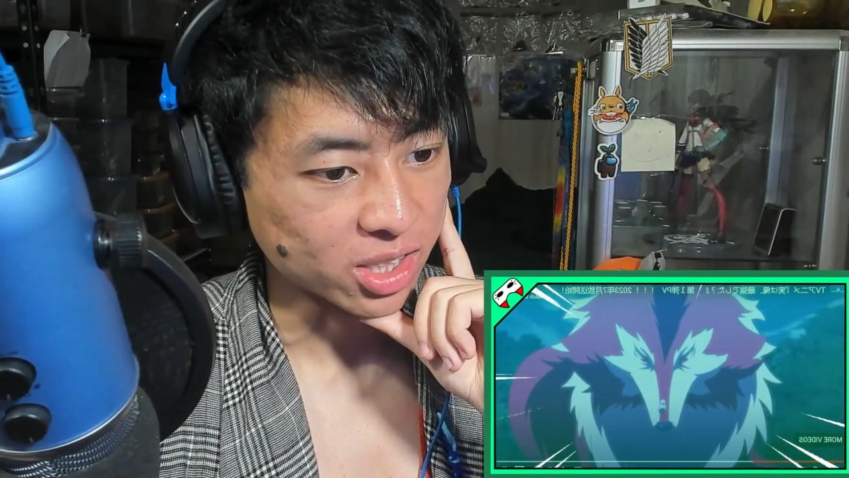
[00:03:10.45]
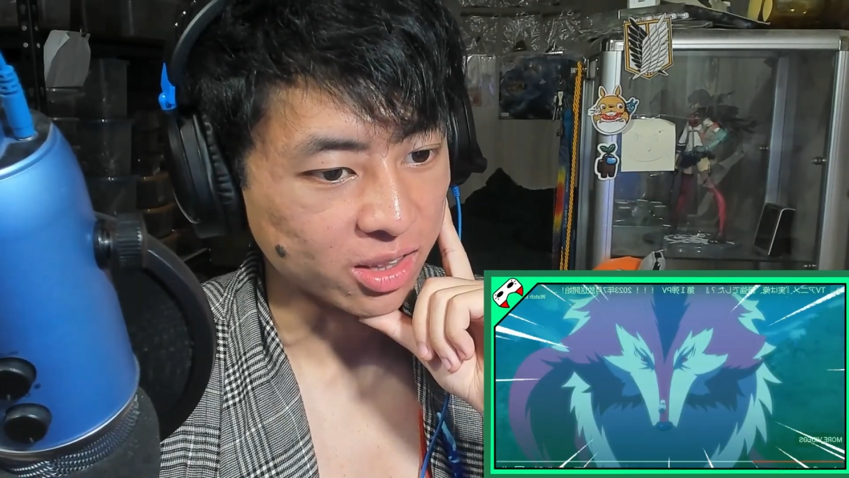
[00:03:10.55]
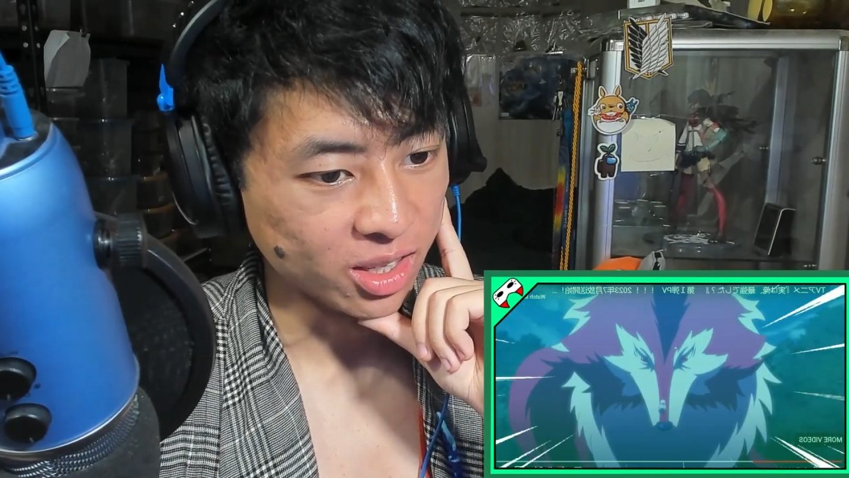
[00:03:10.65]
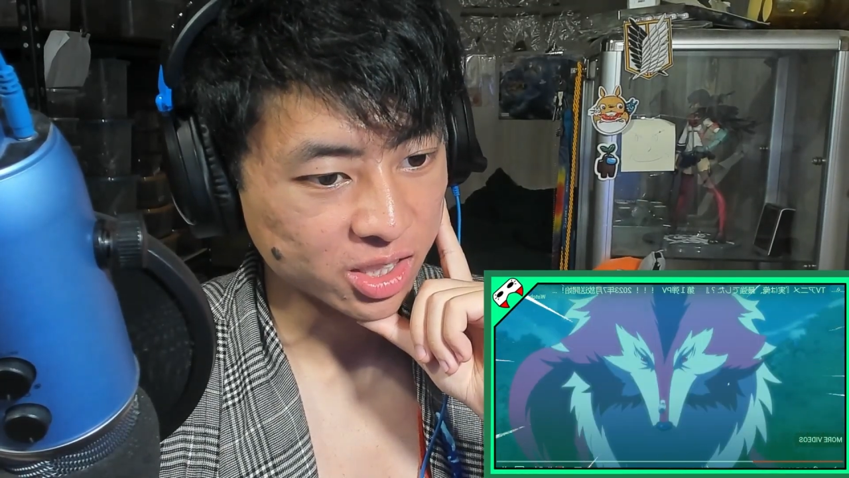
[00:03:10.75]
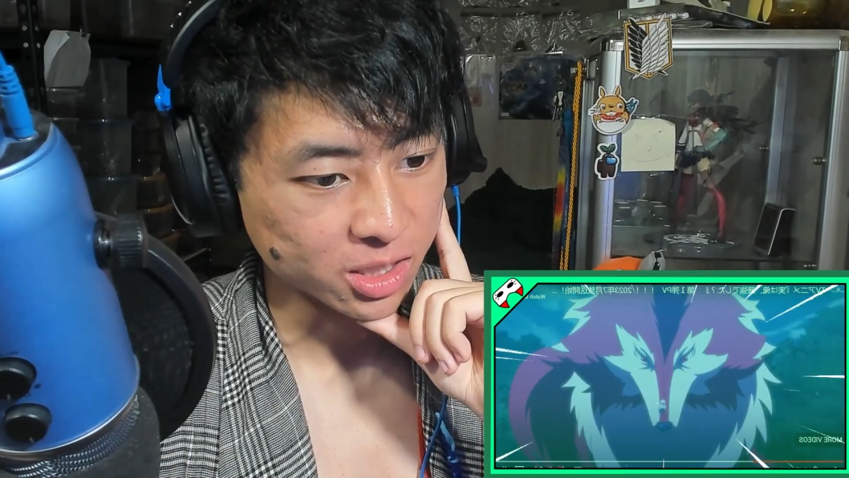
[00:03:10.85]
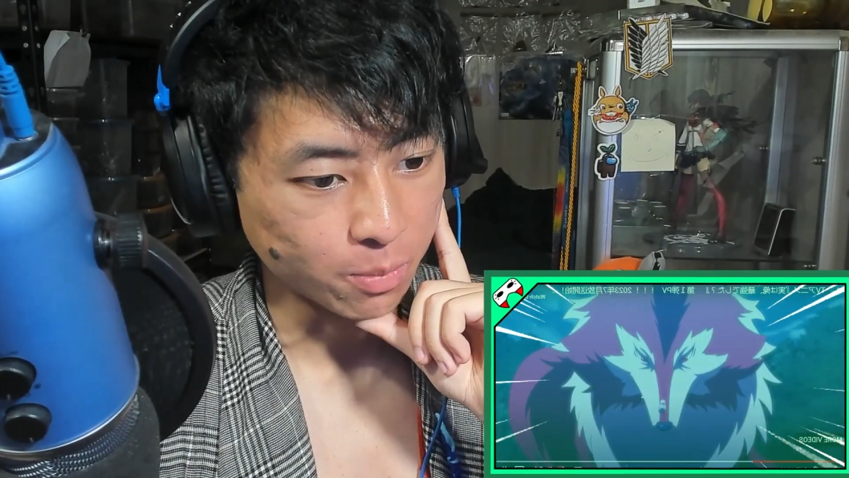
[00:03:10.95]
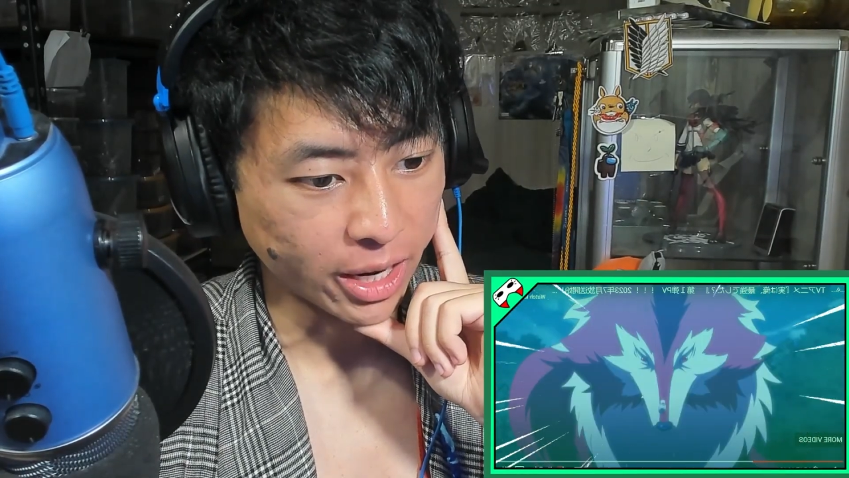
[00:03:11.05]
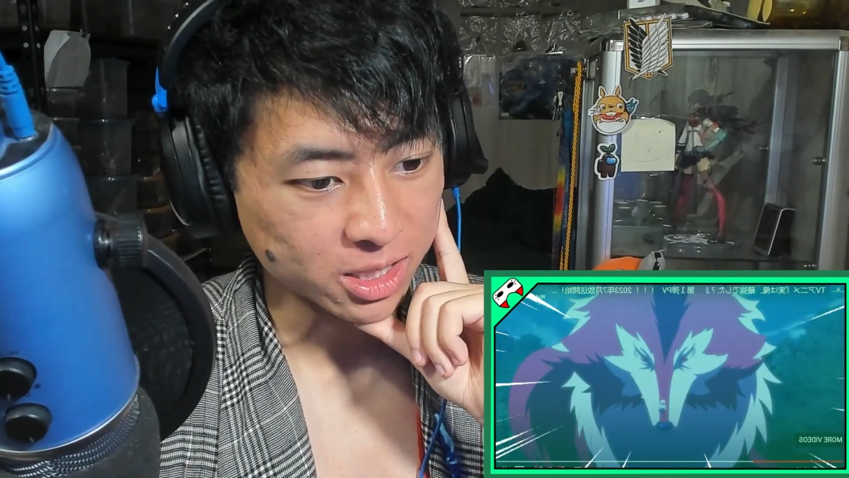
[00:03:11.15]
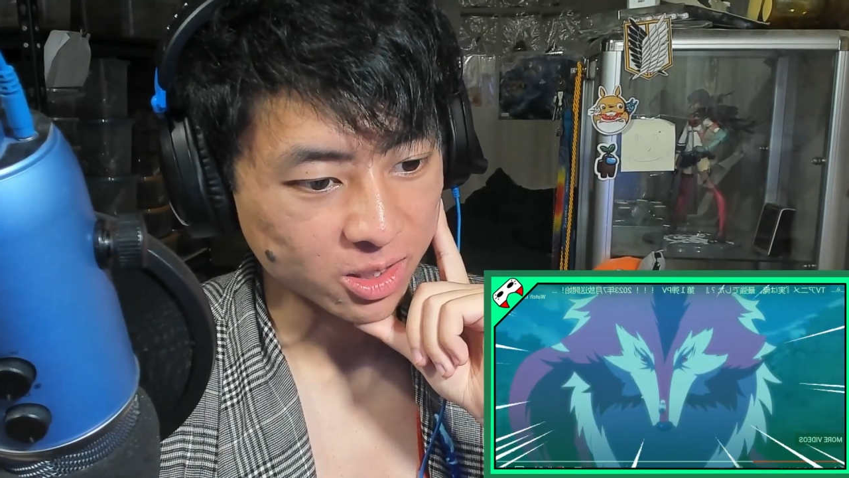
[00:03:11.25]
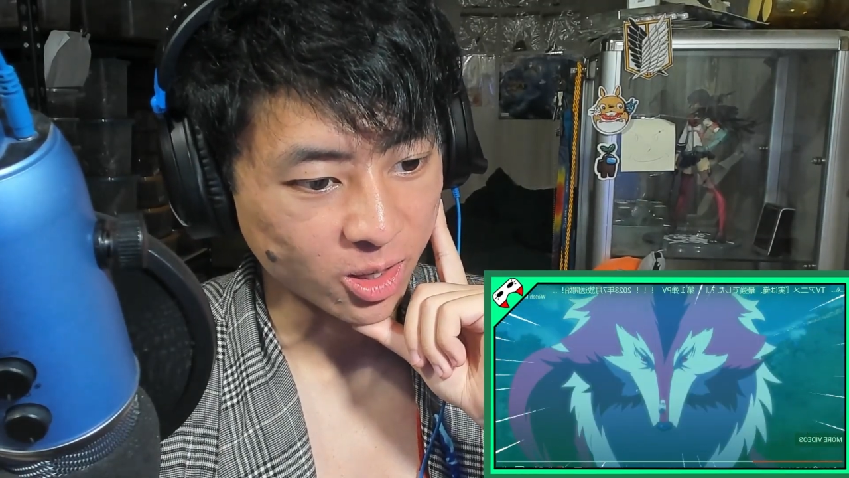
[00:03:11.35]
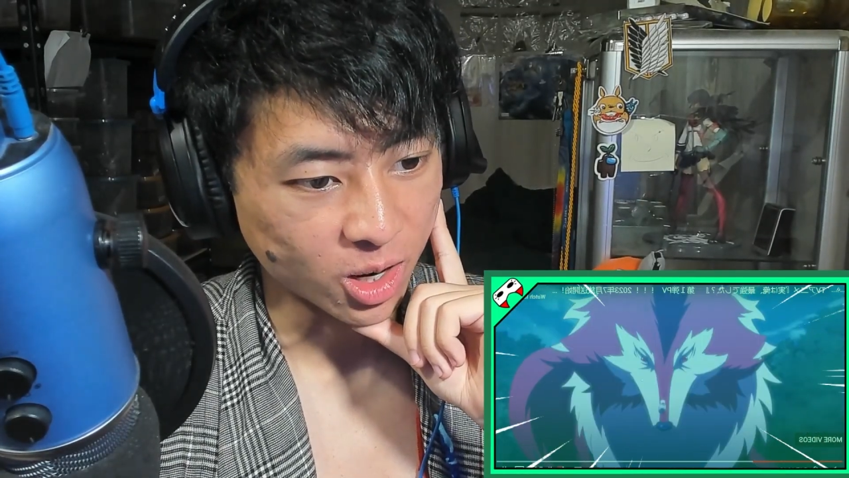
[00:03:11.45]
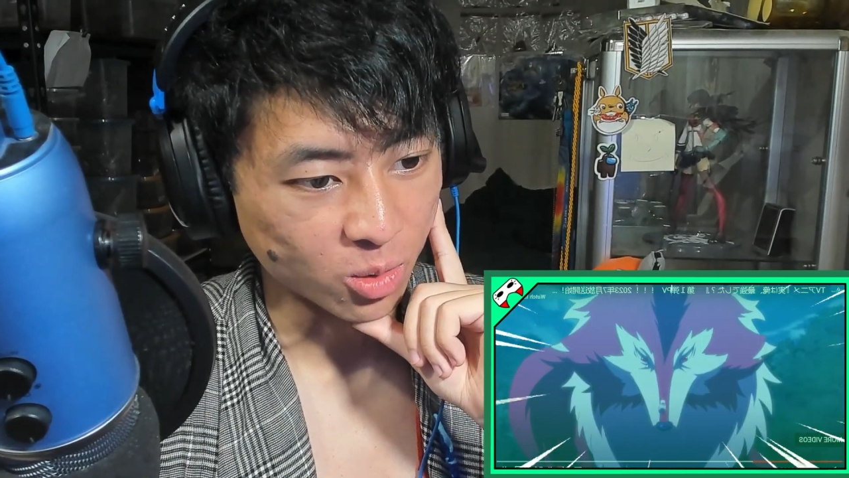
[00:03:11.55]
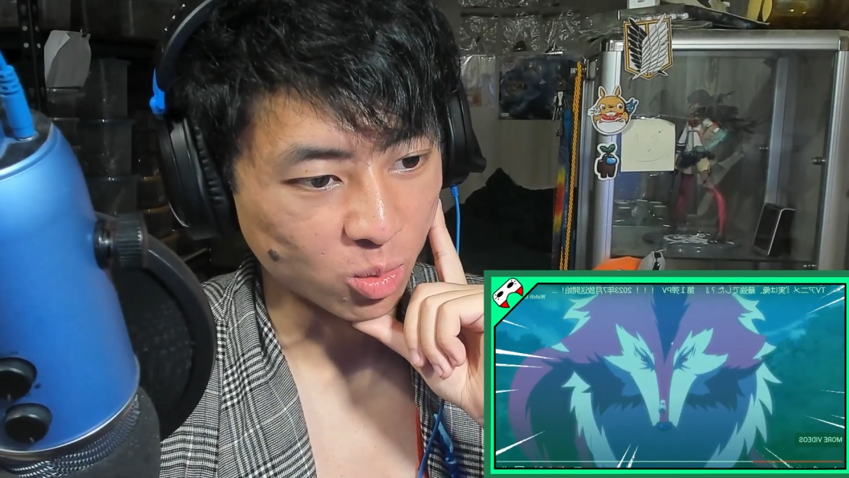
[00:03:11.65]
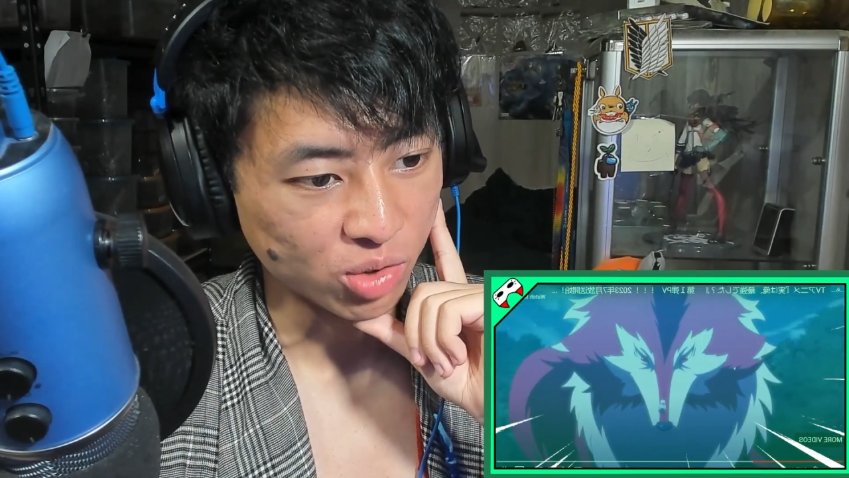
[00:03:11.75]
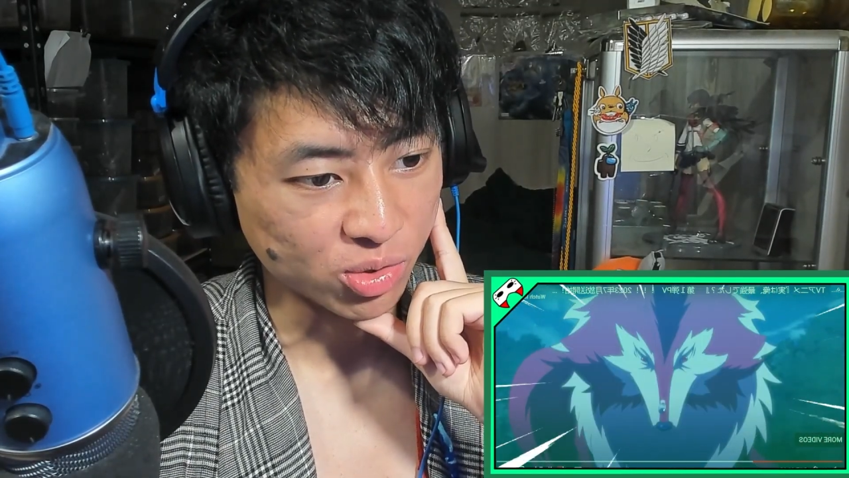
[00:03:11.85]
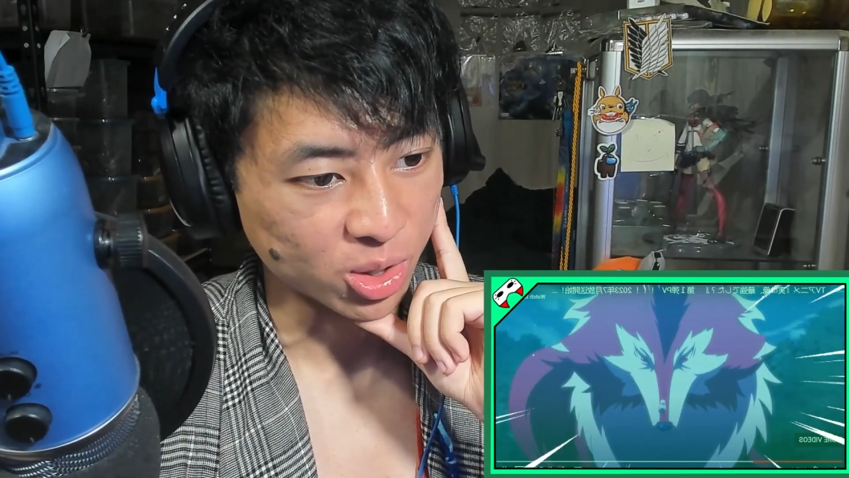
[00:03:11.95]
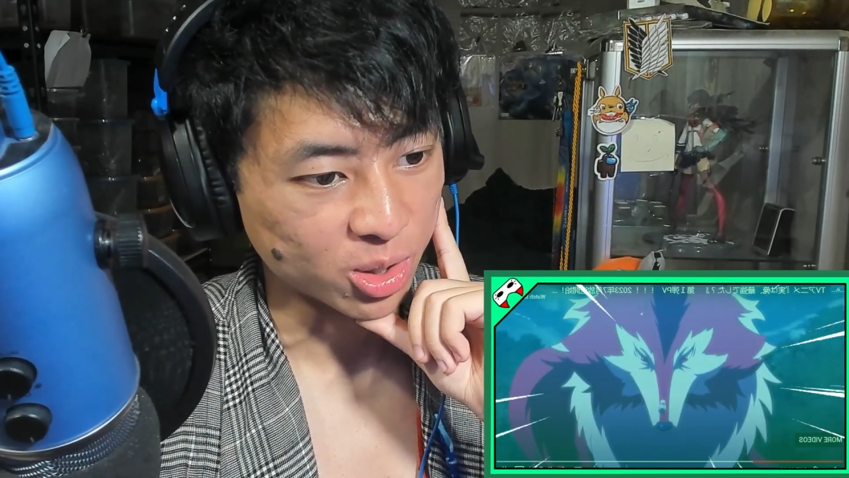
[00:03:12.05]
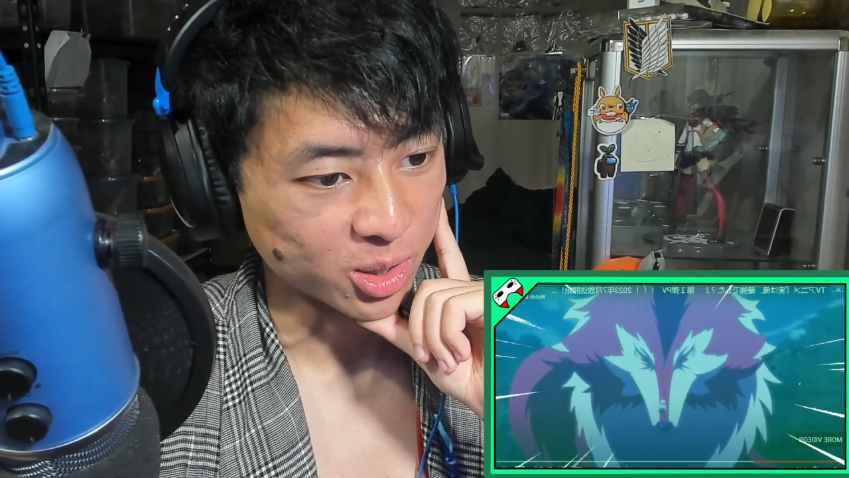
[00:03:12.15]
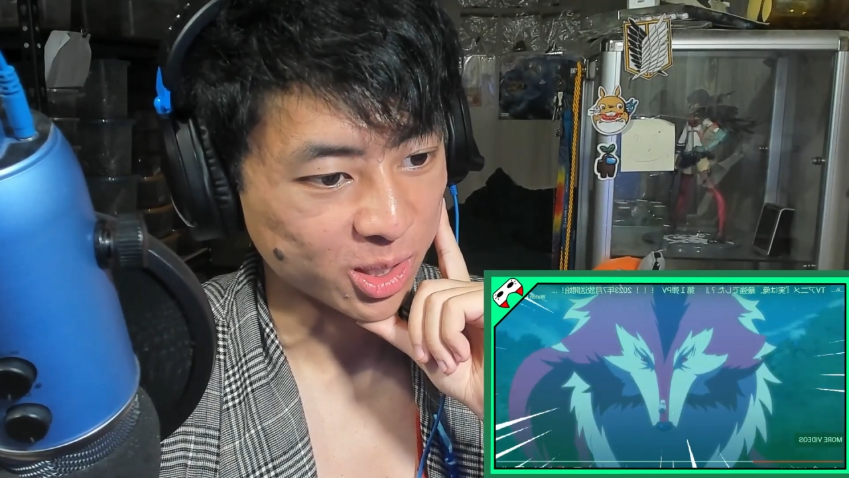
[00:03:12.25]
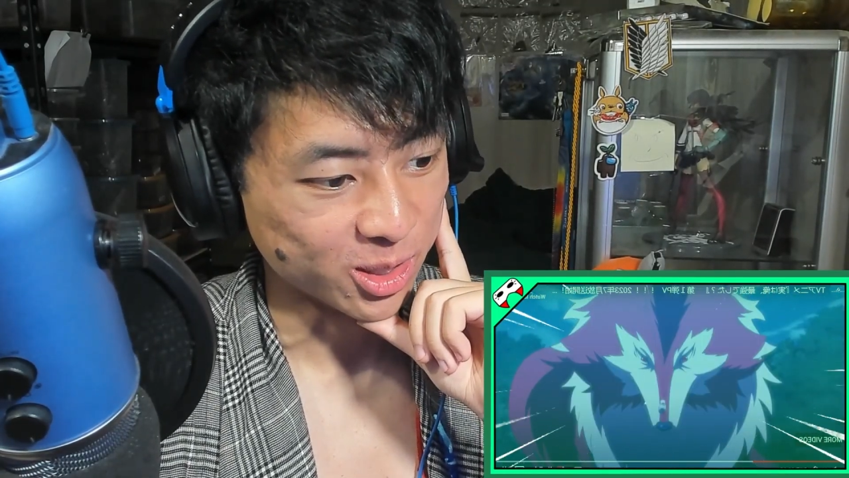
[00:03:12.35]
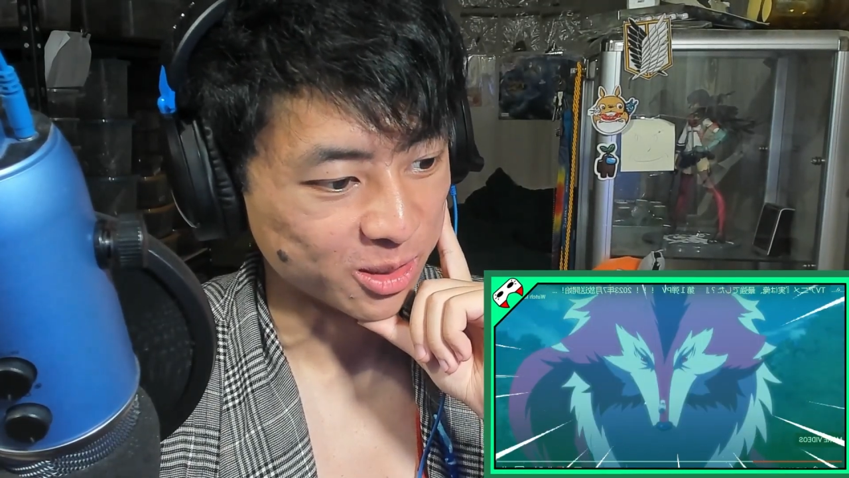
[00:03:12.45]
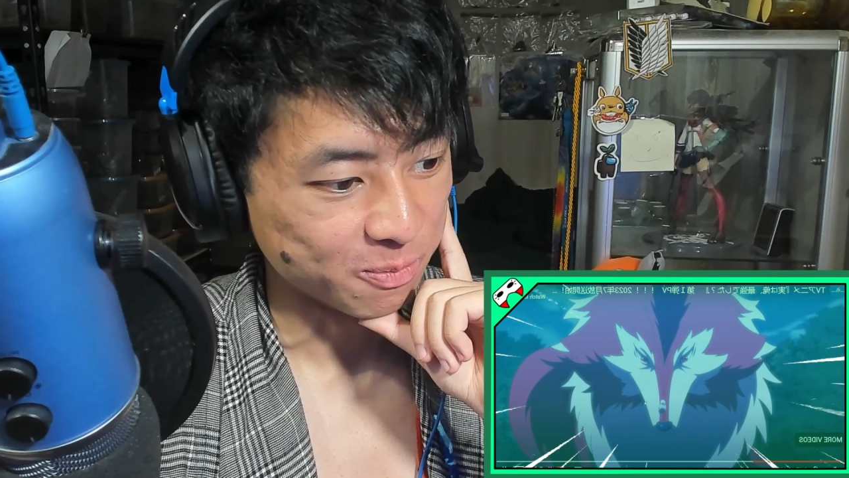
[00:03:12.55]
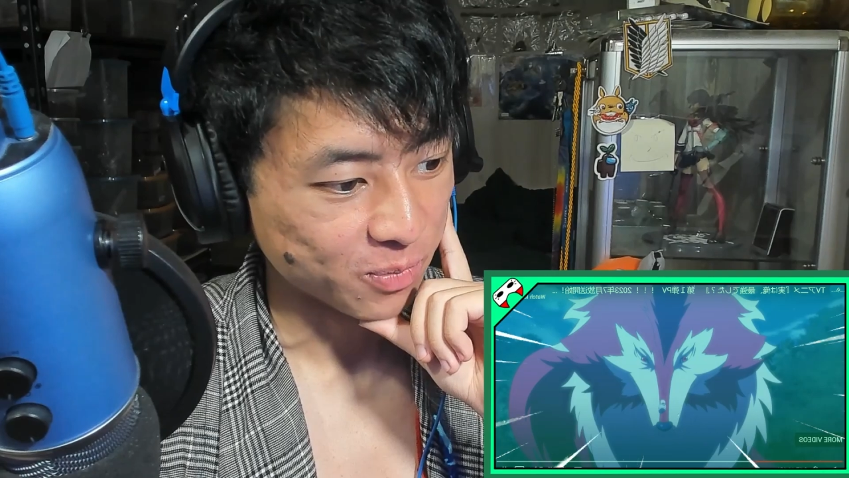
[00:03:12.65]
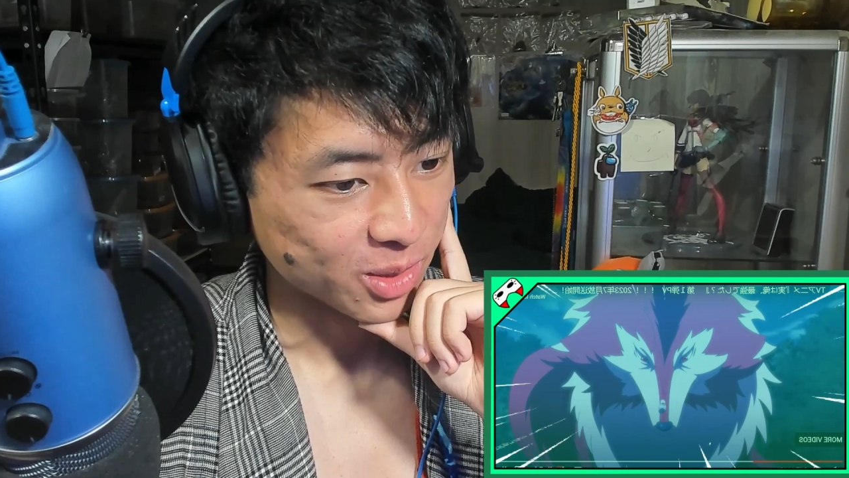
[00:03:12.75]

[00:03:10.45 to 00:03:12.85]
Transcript: and this is basically our wolf girl here.